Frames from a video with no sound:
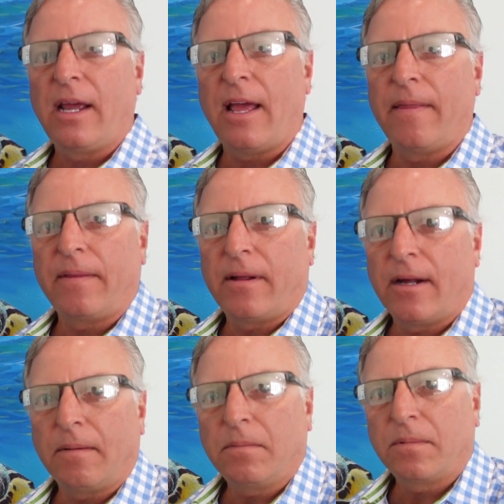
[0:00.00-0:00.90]
and
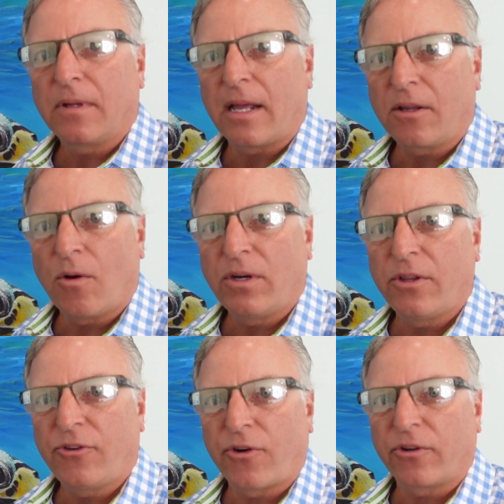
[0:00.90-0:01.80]
go into
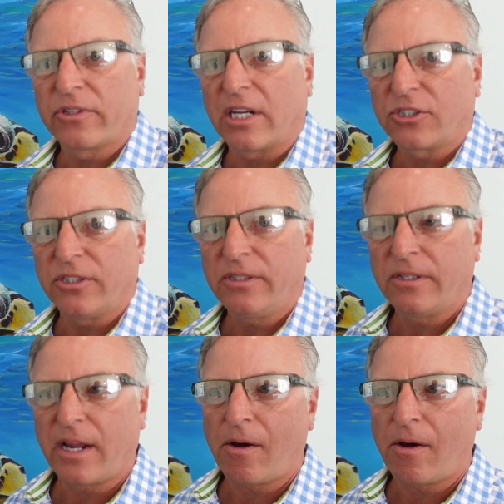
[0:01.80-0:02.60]
the turtle section.